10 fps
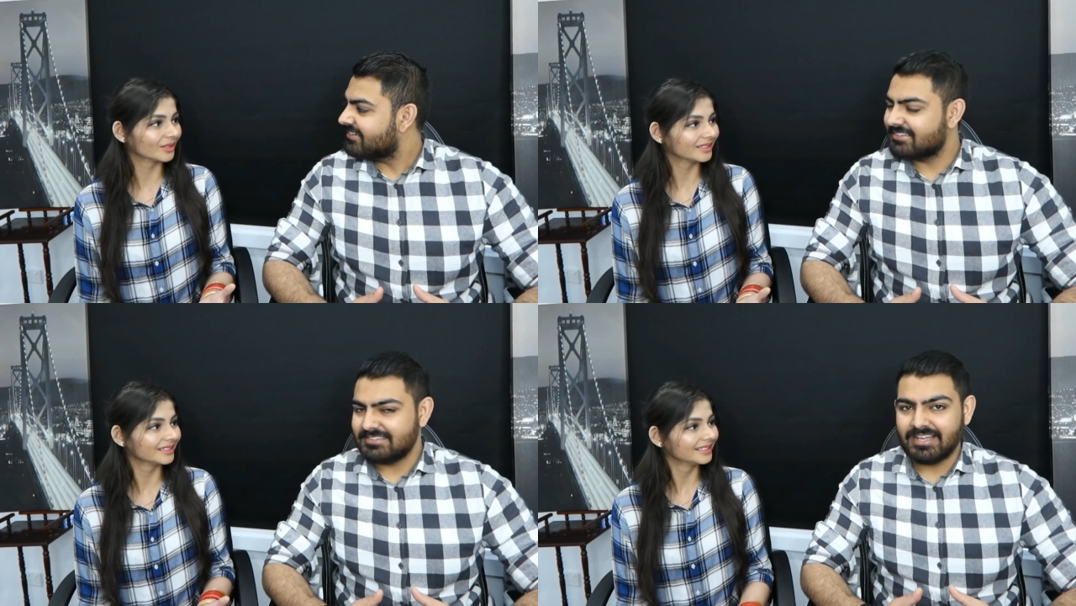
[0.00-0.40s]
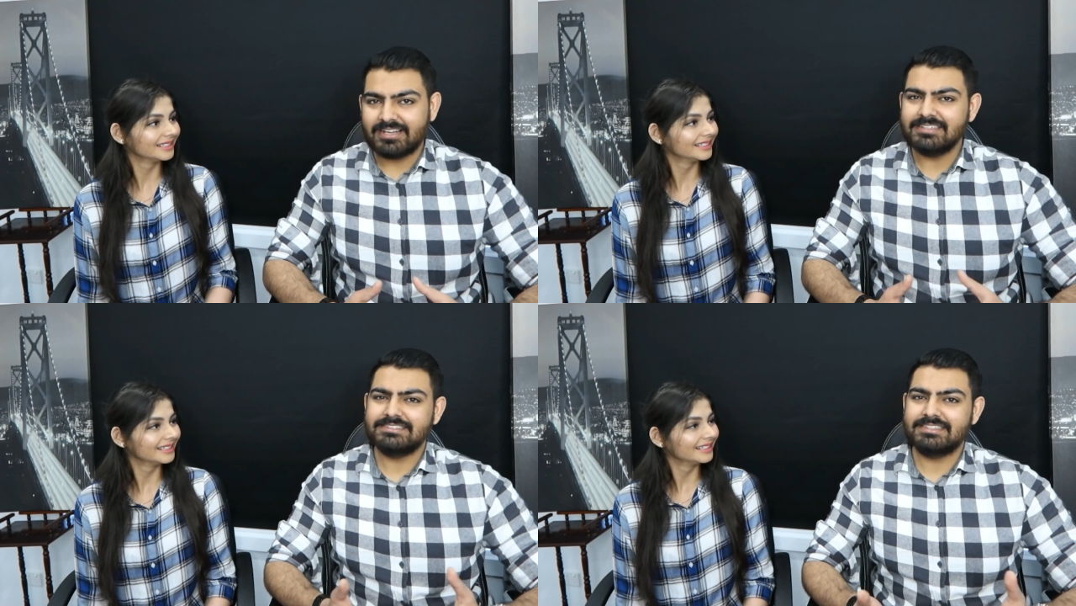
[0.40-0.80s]
Speaker 1: Yeah, I
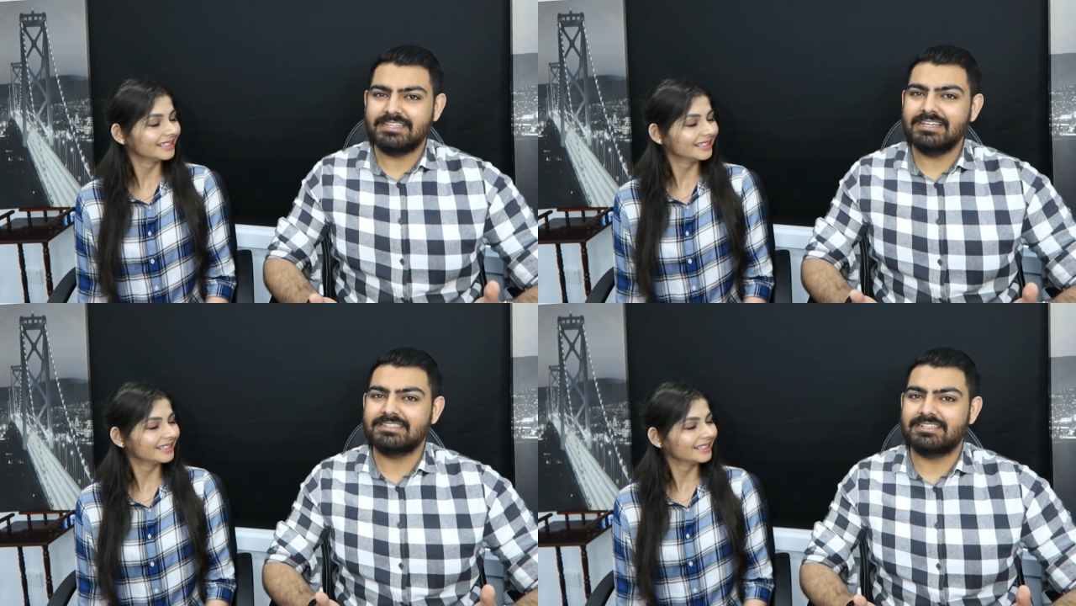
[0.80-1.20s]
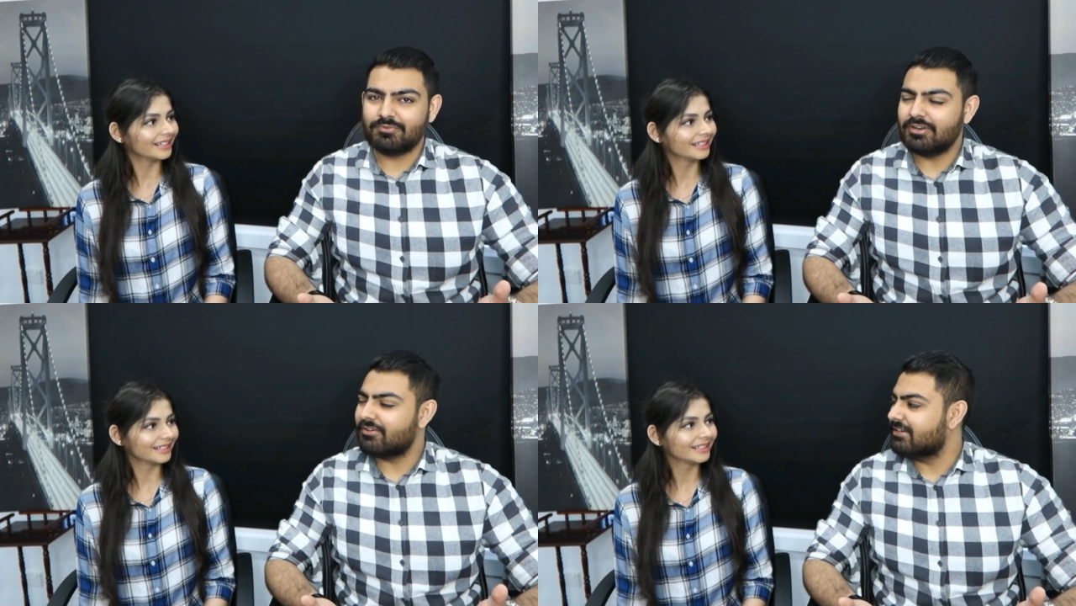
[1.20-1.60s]
guess it's a teaser,
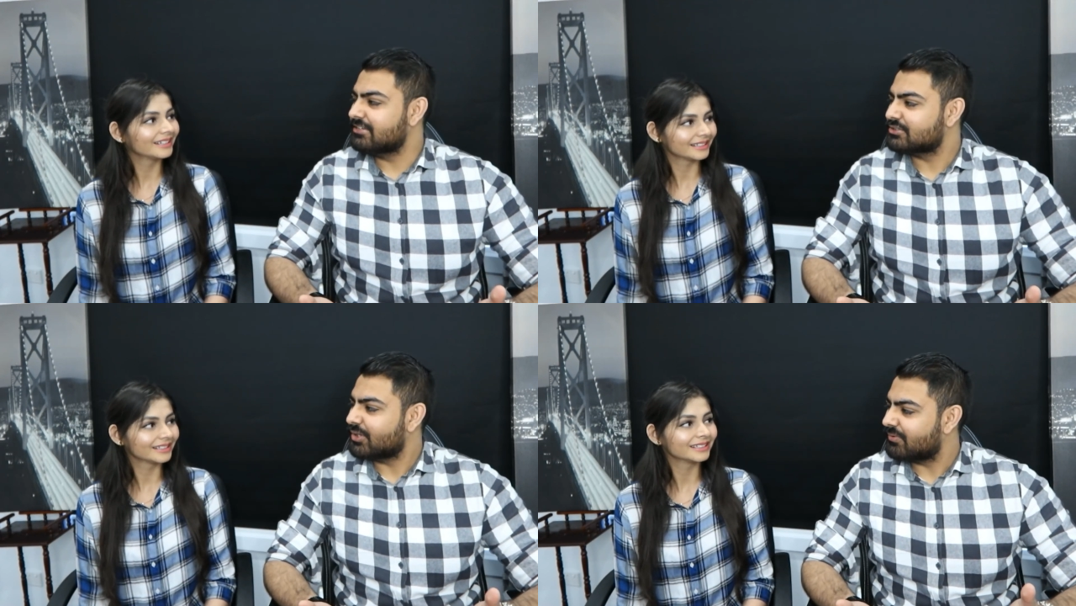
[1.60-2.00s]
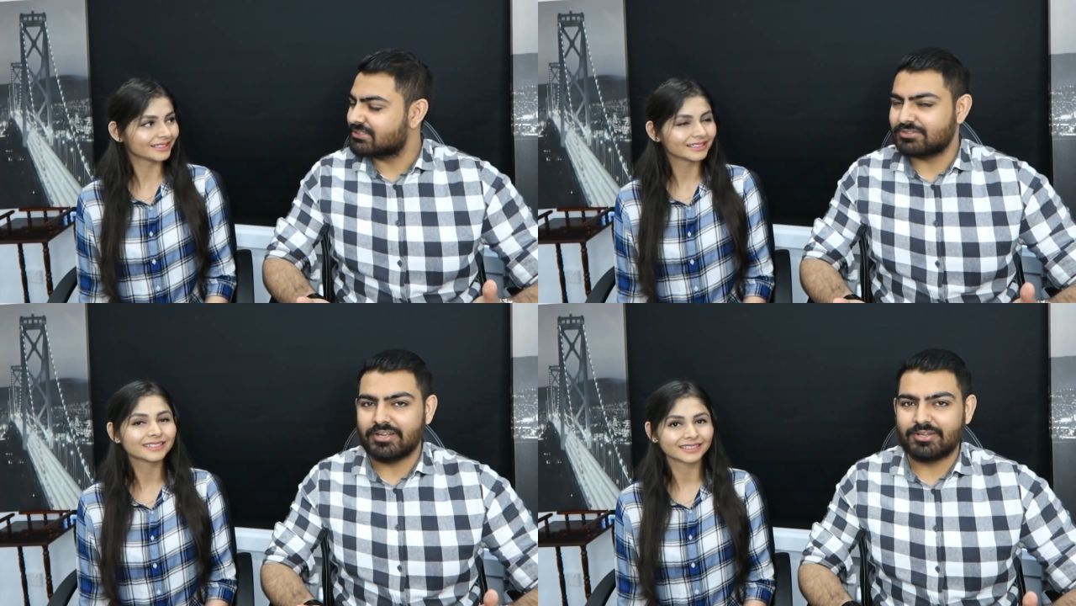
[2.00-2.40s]
so we're not really sure what's
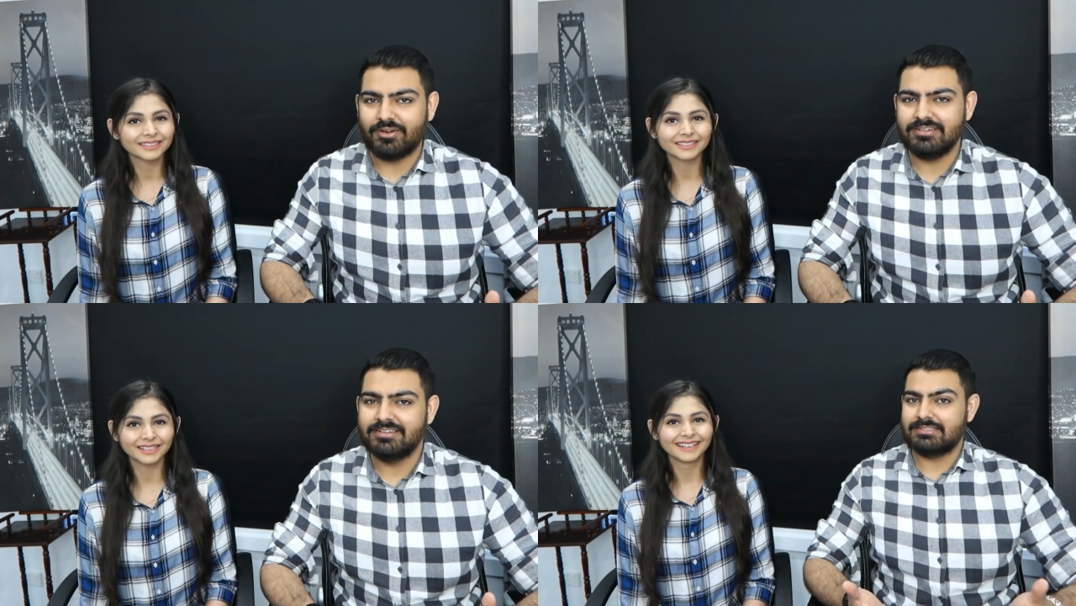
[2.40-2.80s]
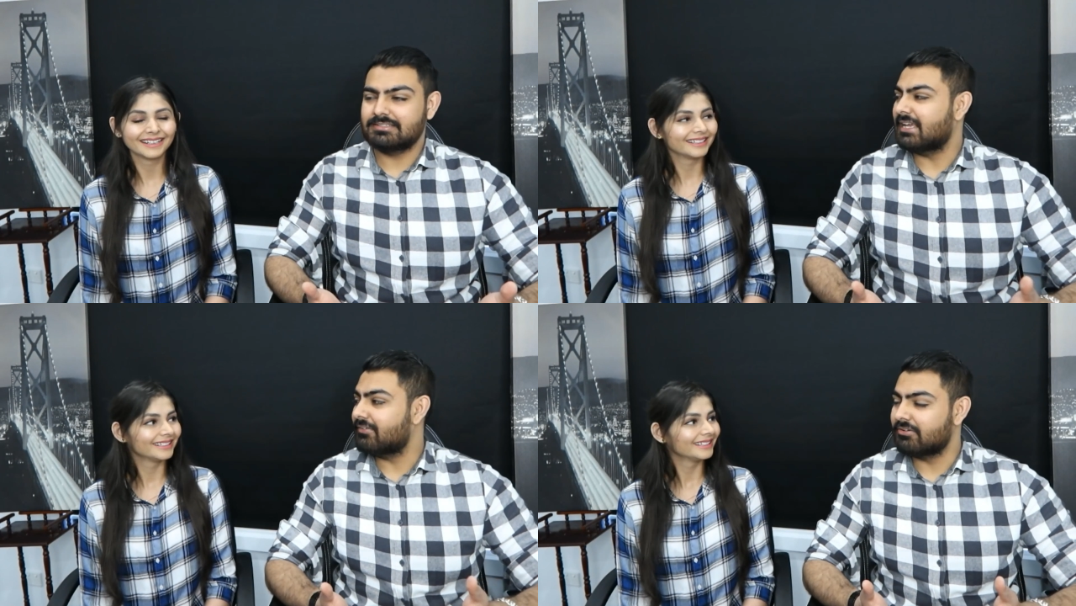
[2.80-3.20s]
going on. Yeah.
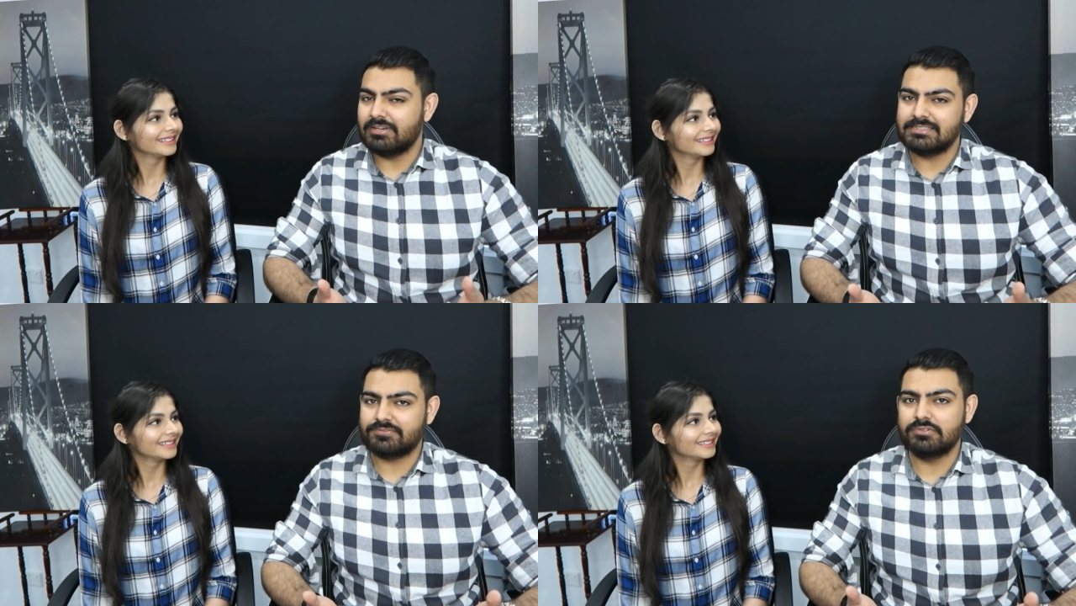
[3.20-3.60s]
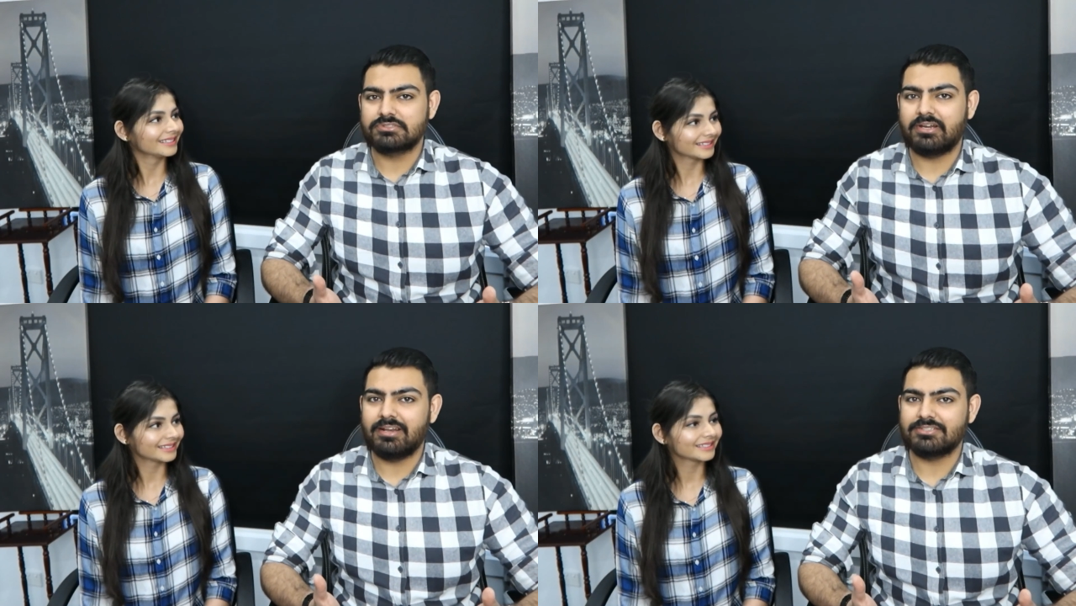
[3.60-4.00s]
They haven't released a full
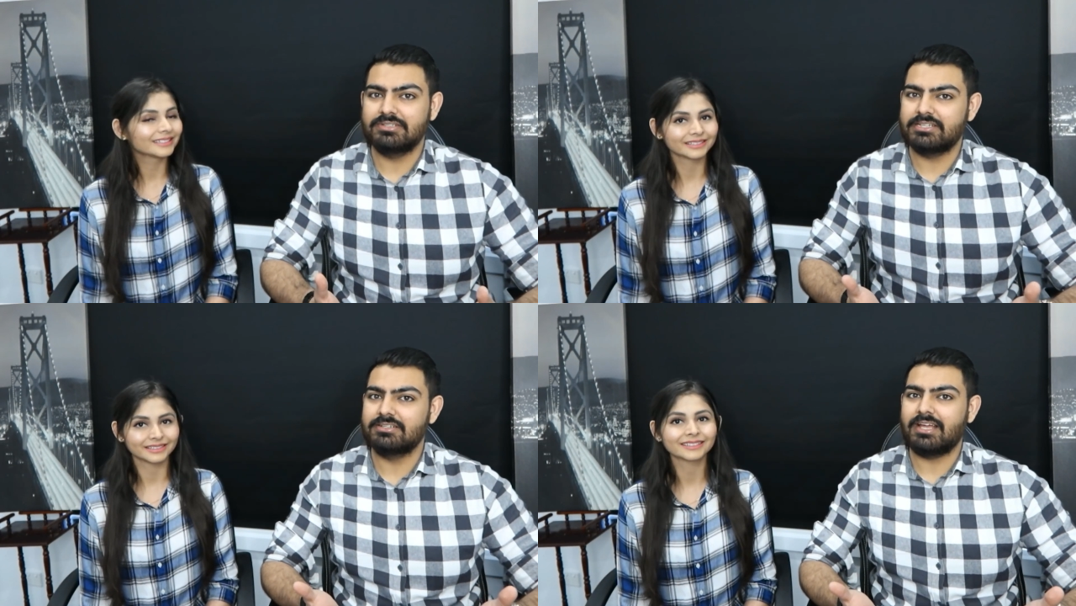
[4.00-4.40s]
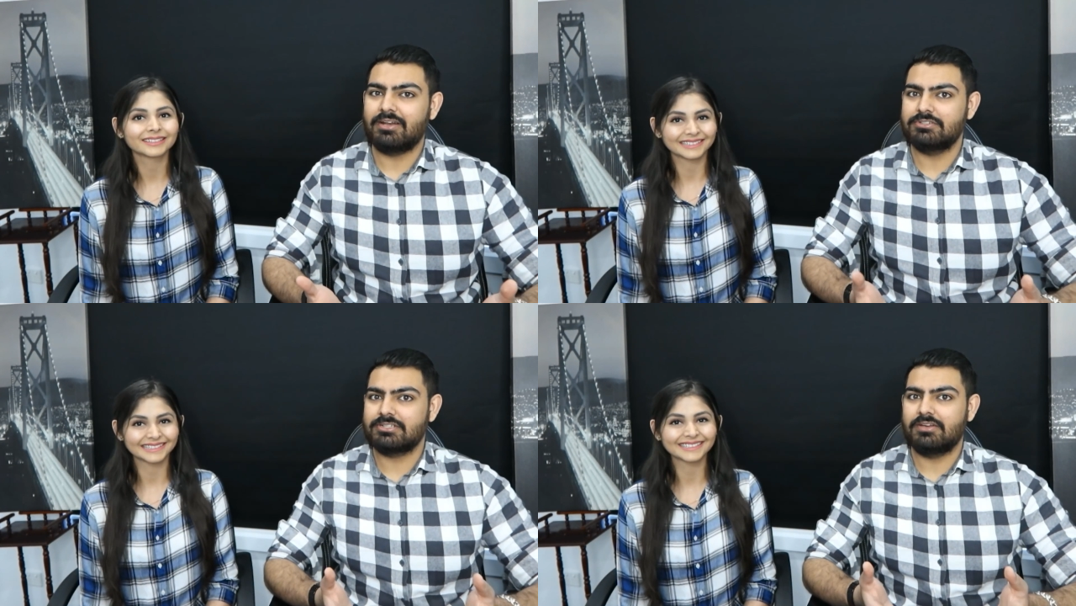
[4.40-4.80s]
trailer, so until that,
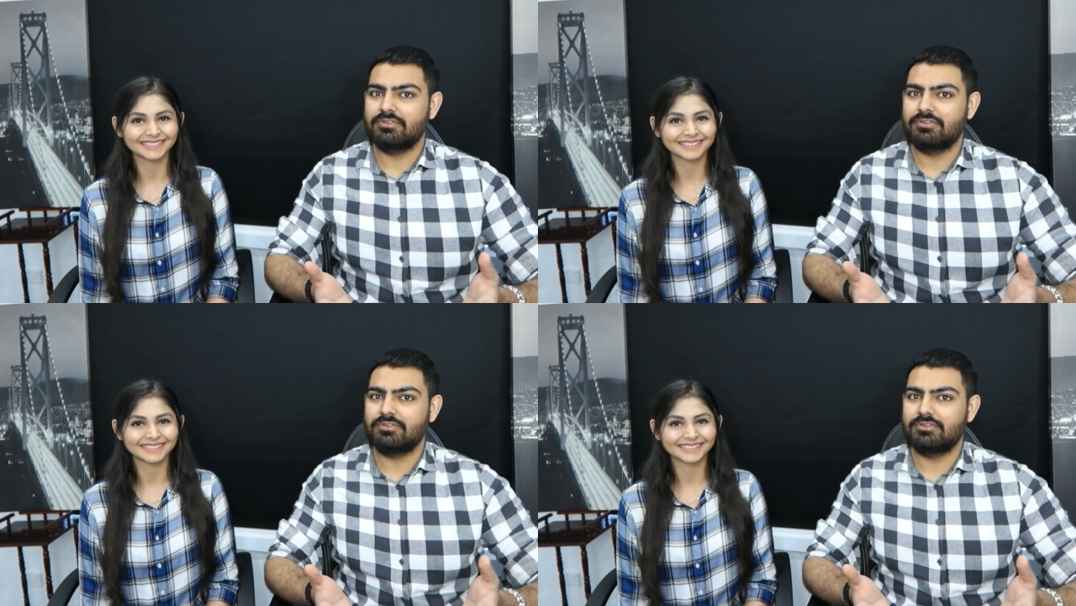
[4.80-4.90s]
we're just going to have to